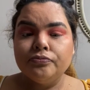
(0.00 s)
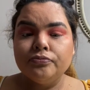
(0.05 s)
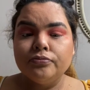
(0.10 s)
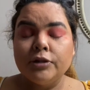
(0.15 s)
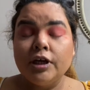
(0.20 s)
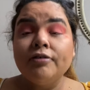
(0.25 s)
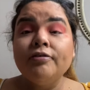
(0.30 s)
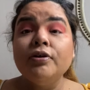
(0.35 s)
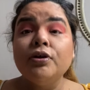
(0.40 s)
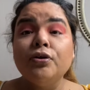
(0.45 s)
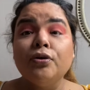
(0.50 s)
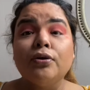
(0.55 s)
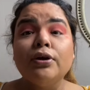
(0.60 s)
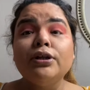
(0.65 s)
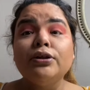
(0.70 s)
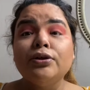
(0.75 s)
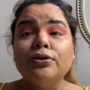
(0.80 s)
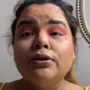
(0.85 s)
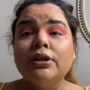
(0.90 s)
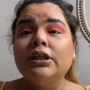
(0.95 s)
If you're going
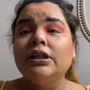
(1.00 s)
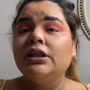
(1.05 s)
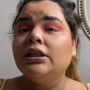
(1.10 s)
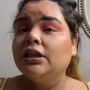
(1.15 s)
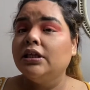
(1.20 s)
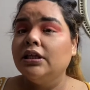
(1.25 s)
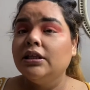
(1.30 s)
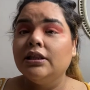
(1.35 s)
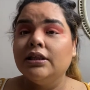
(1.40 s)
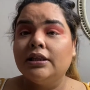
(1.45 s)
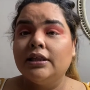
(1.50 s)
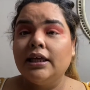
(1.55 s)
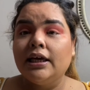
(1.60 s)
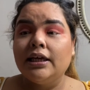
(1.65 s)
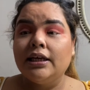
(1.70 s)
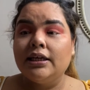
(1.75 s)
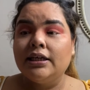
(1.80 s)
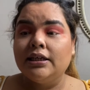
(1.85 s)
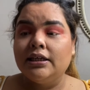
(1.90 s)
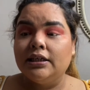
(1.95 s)
through anything that
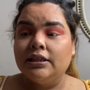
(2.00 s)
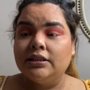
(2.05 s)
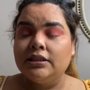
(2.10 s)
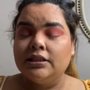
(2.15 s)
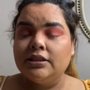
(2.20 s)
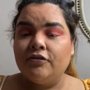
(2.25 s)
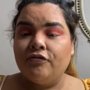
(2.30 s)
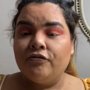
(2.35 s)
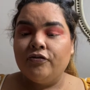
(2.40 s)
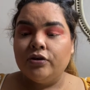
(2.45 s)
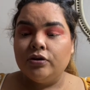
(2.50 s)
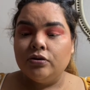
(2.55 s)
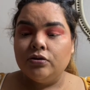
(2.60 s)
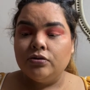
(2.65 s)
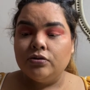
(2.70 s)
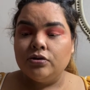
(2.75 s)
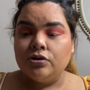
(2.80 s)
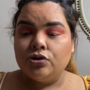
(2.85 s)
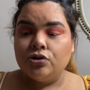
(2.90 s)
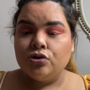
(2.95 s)
feels